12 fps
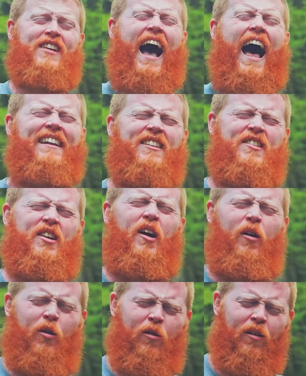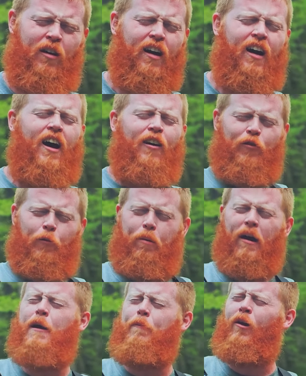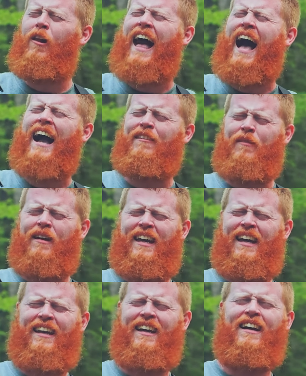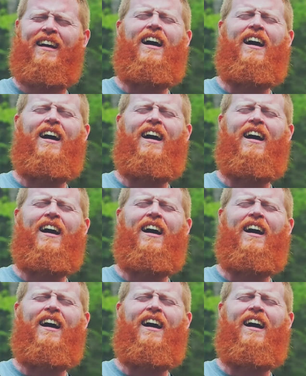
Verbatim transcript: gotten to for people like me,